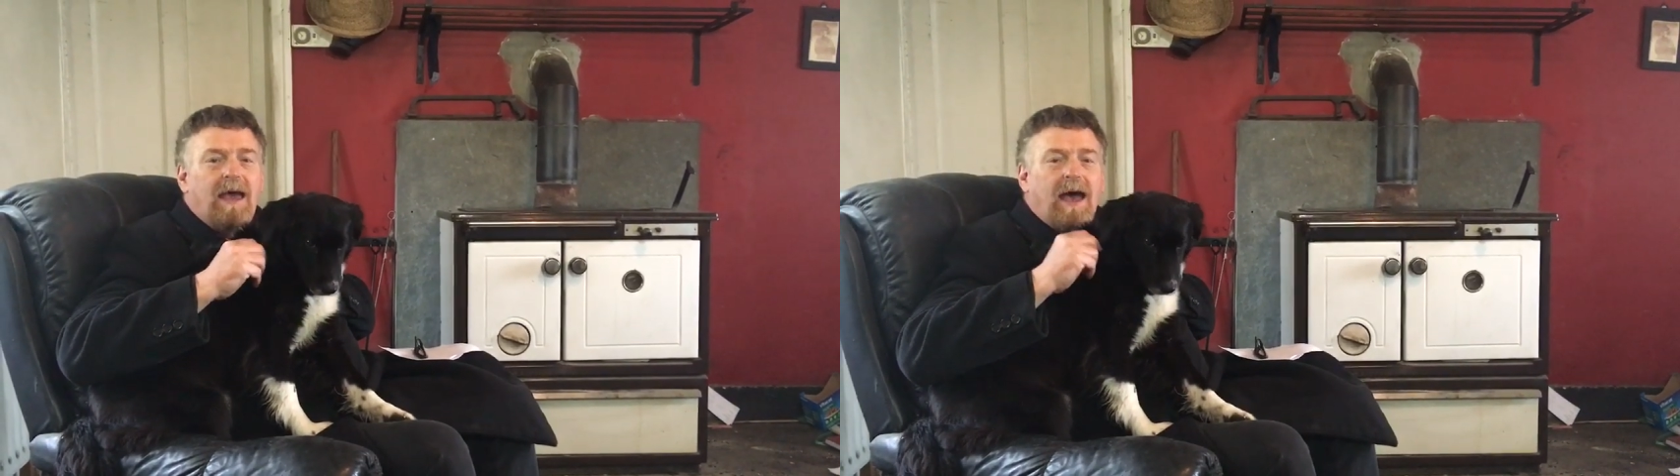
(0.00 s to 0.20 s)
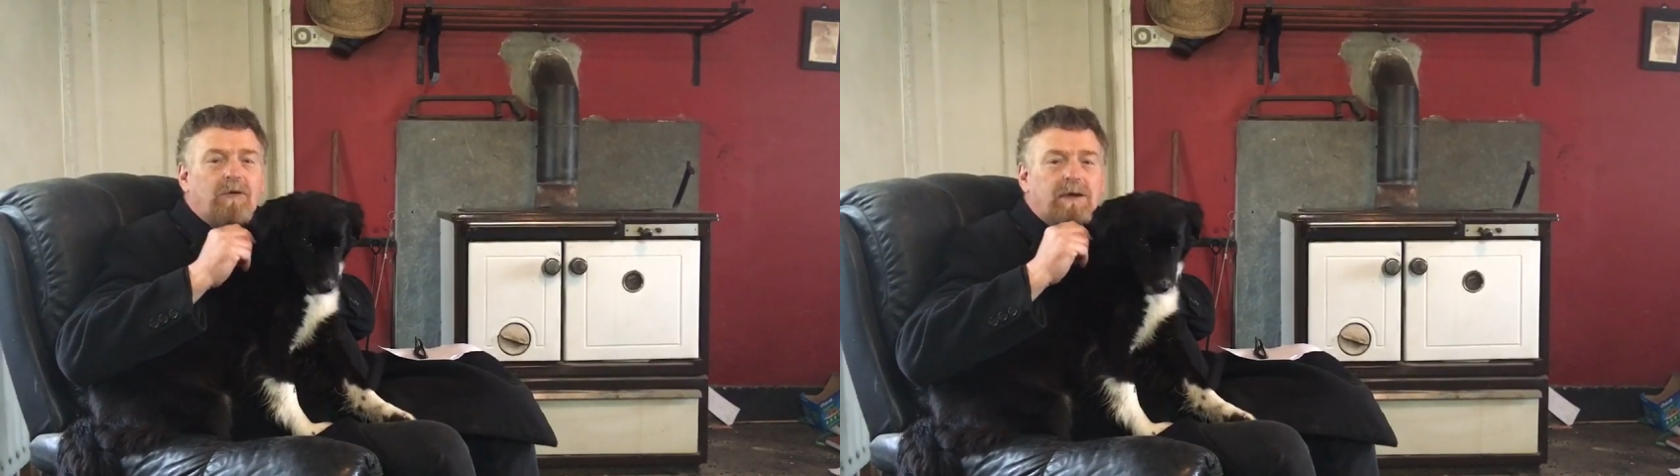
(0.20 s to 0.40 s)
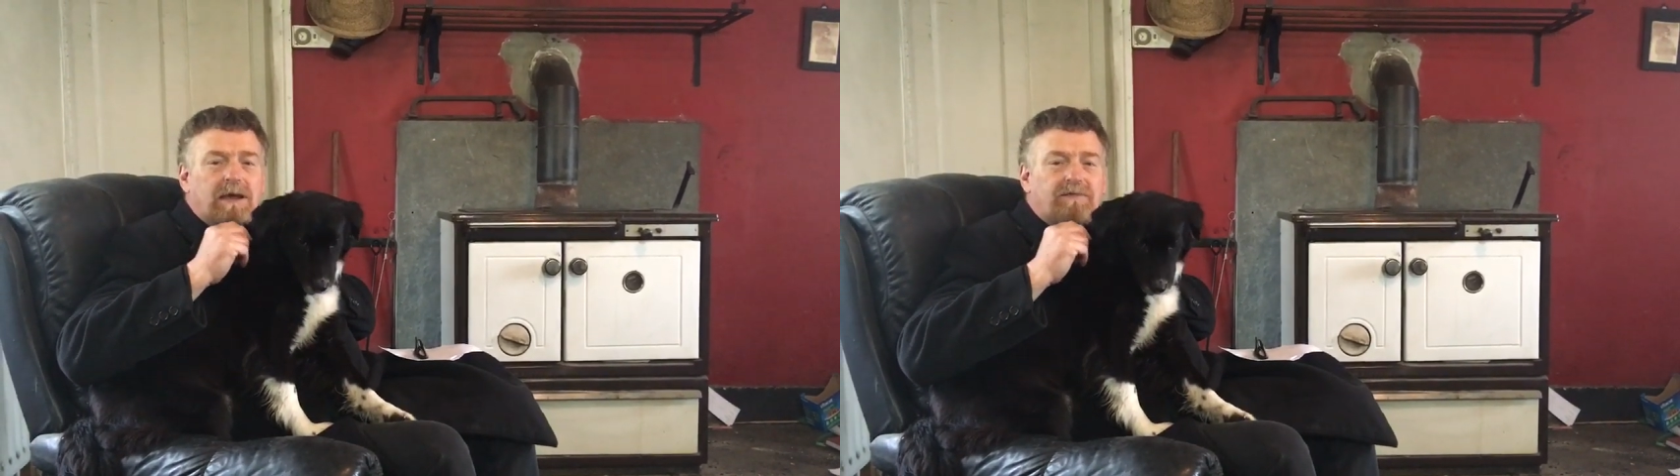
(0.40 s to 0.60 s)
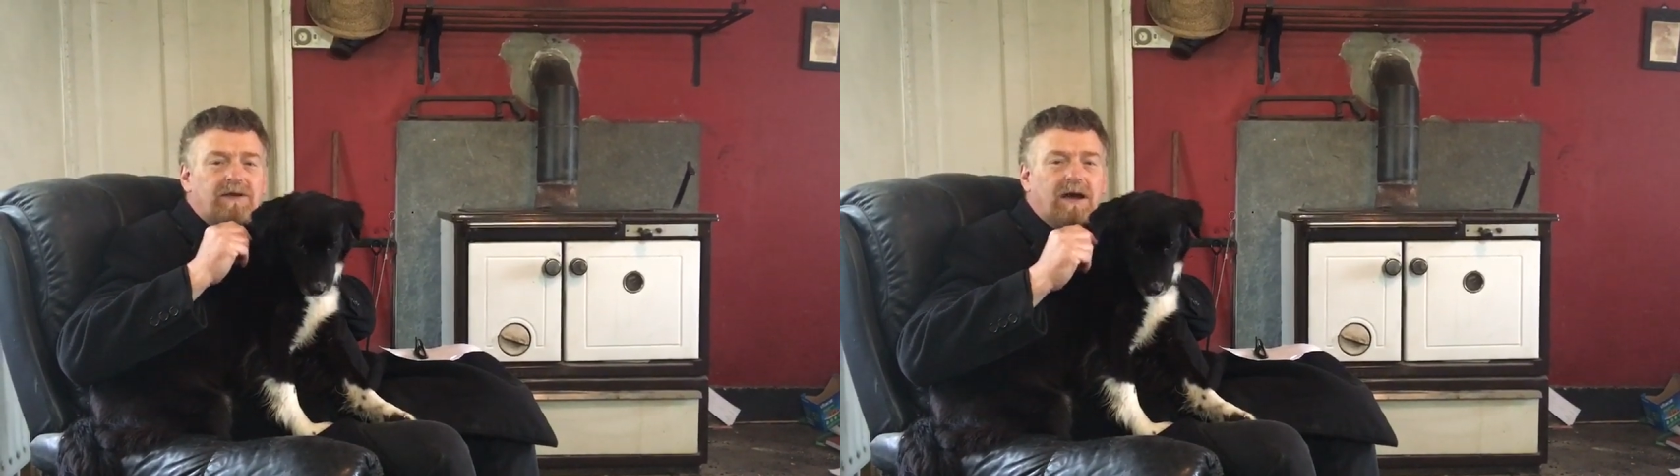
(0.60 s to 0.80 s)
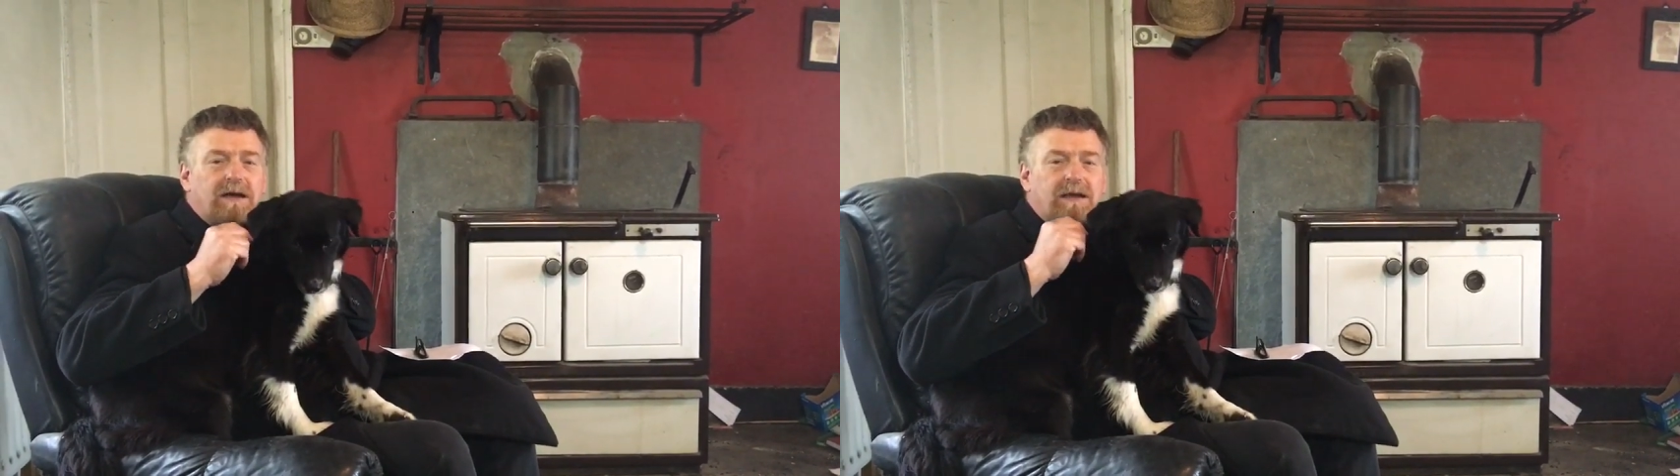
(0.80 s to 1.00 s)
and we have
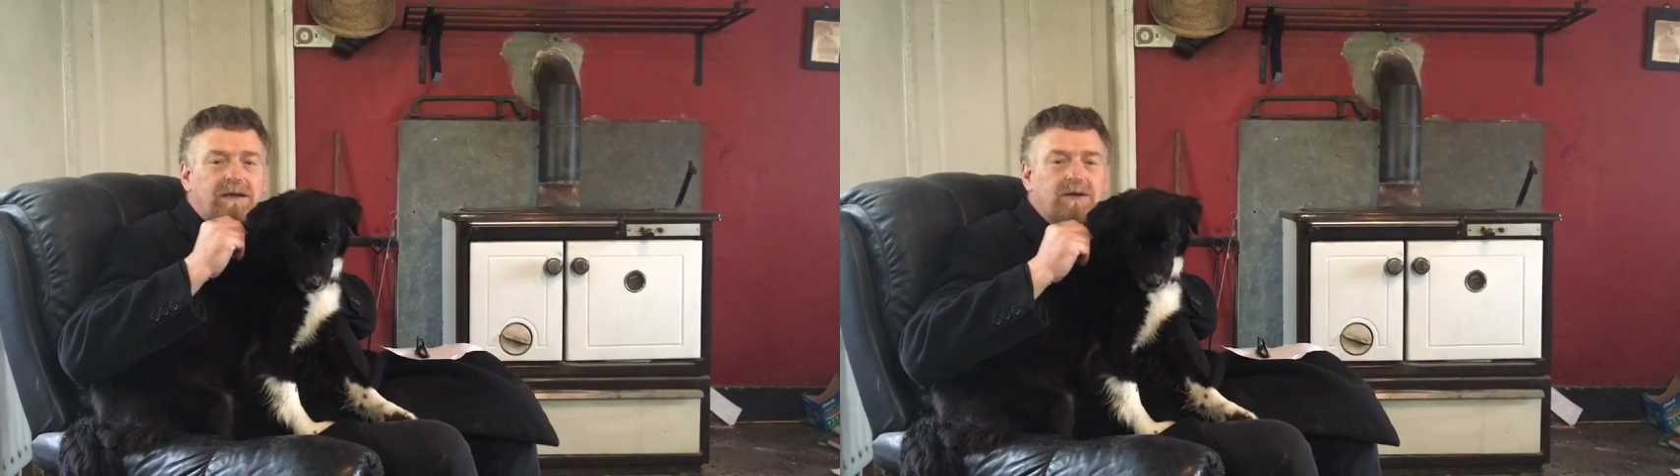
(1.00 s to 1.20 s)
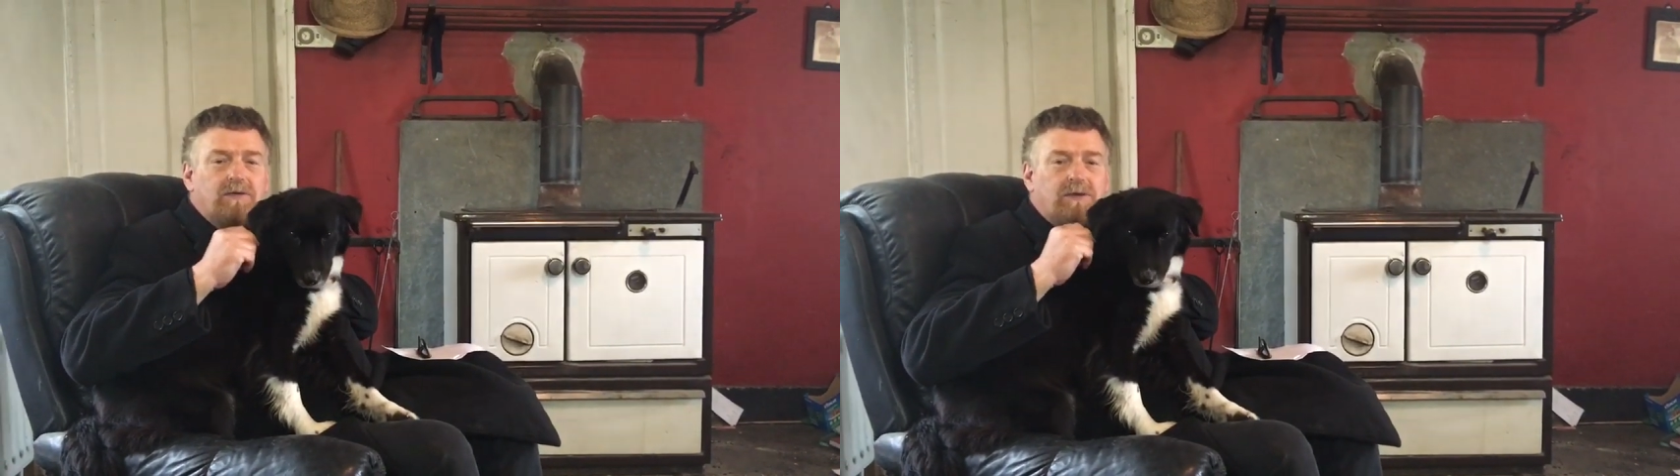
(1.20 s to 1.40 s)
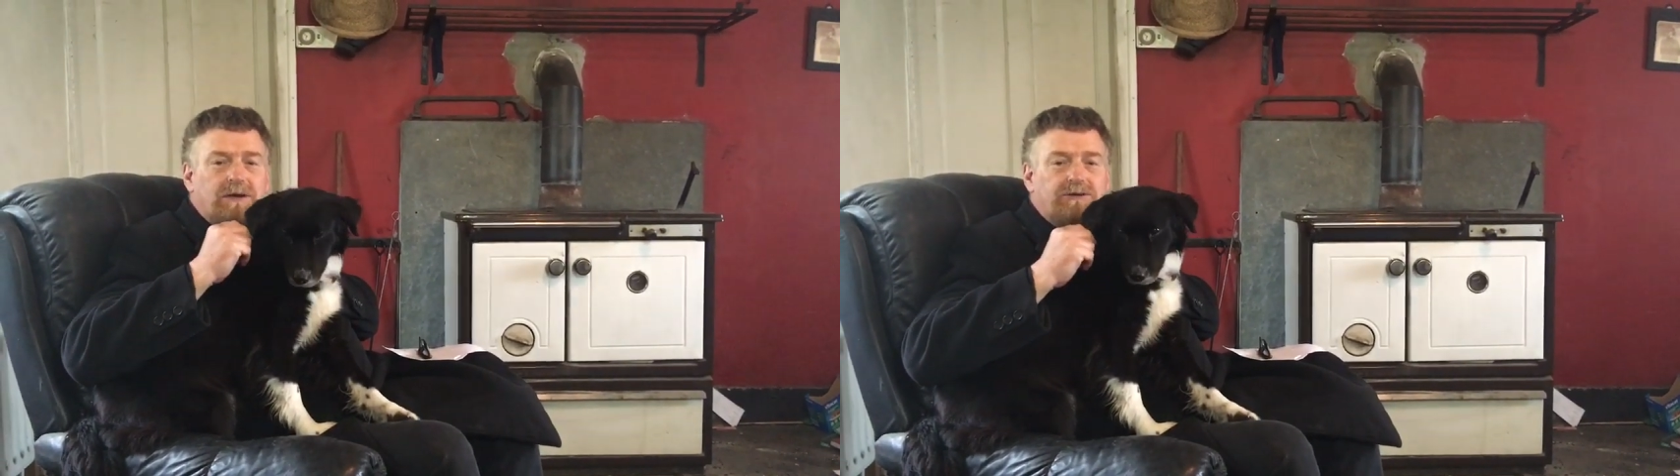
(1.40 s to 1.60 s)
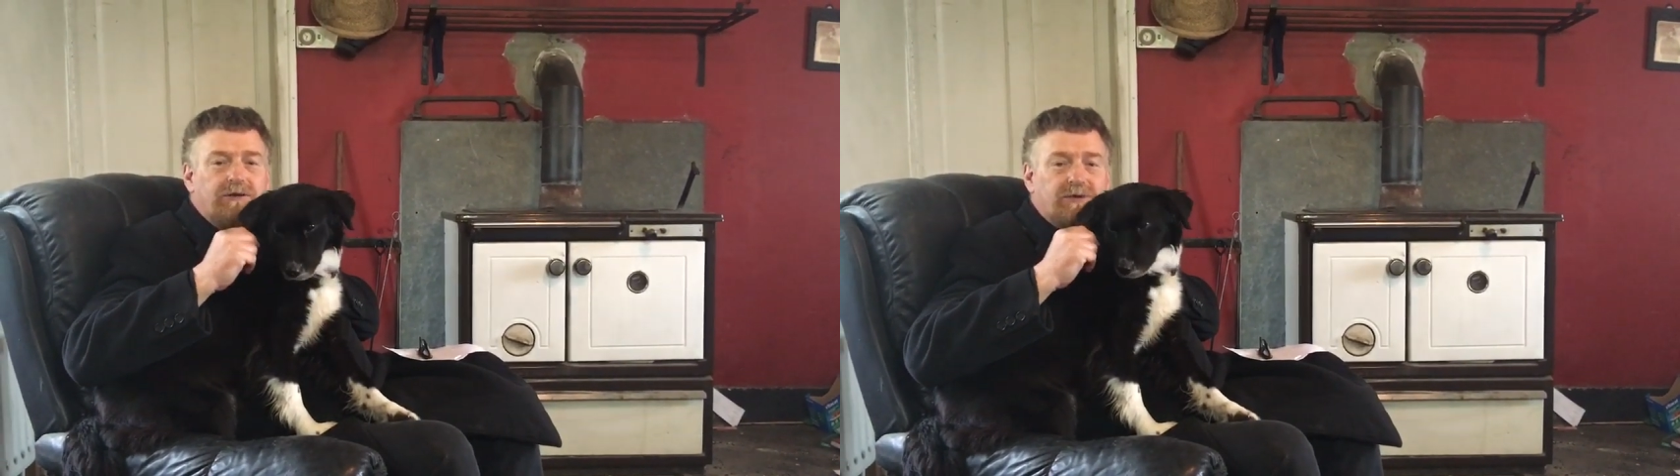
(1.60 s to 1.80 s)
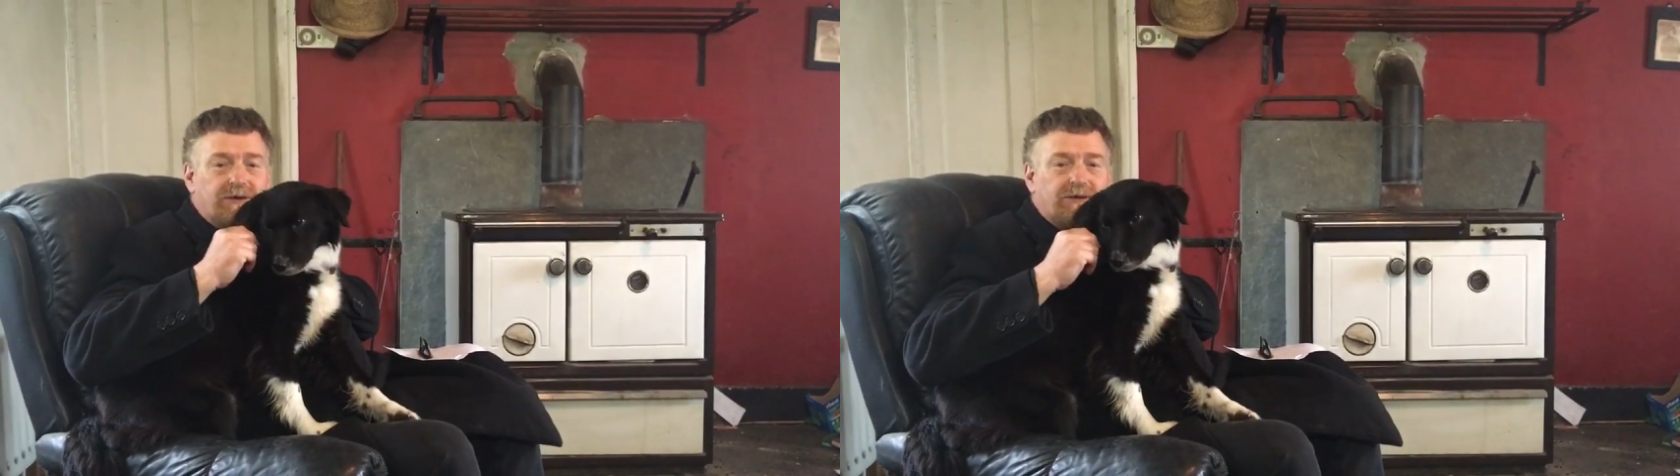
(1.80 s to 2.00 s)
9 new
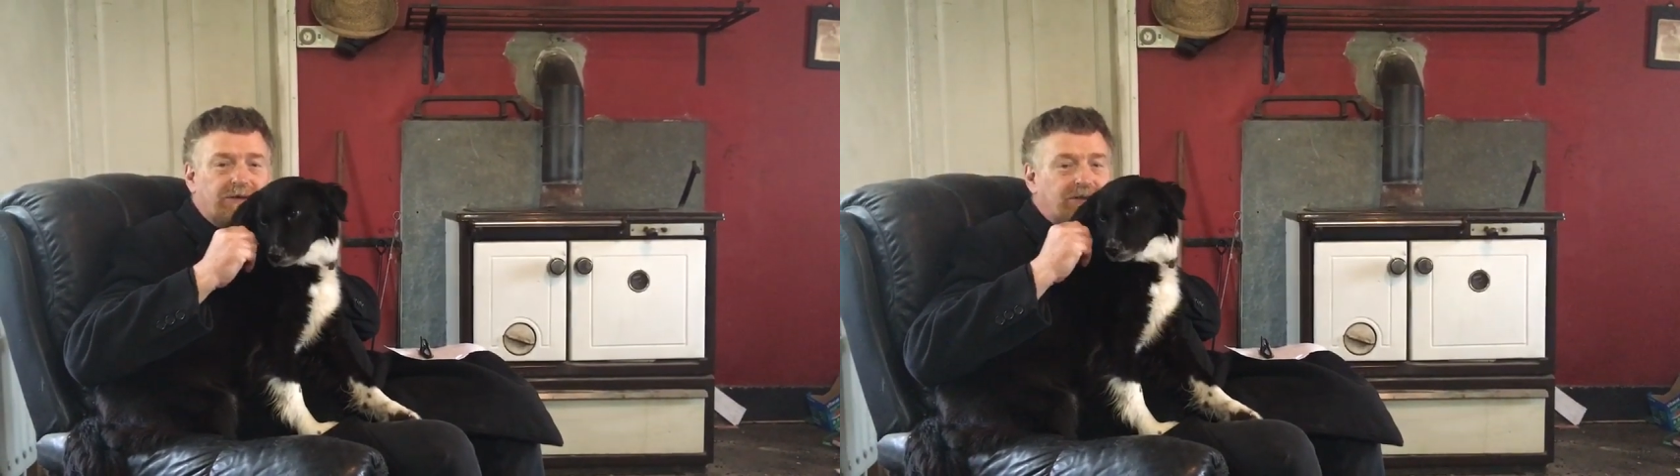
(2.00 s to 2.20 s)
contributors